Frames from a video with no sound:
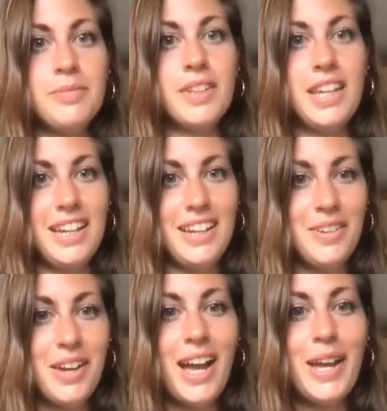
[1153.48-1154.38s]

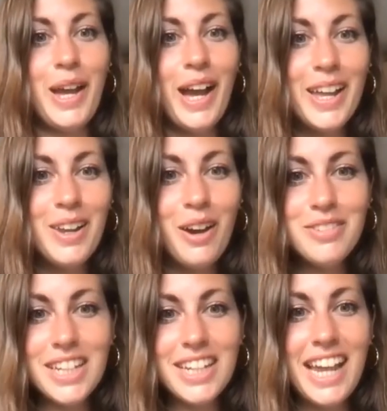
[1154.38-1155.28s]
Yeah, I love
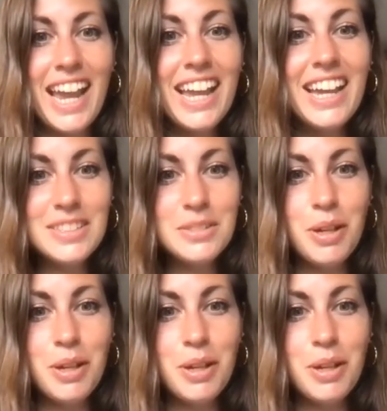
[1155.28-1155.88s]
that. And I as